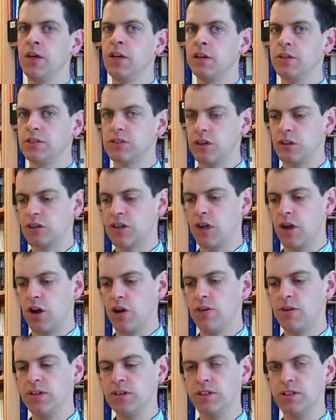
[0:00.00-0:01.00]
So the
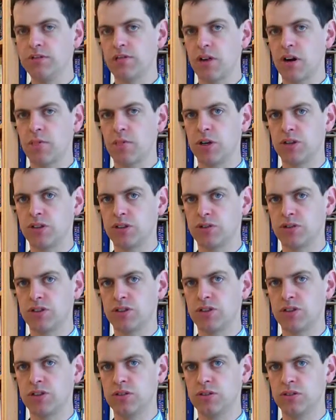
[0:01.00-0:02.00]
onus is very much on
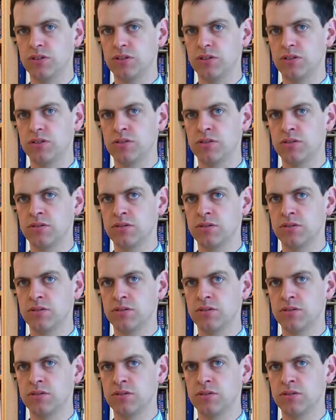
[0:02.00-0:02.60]
students.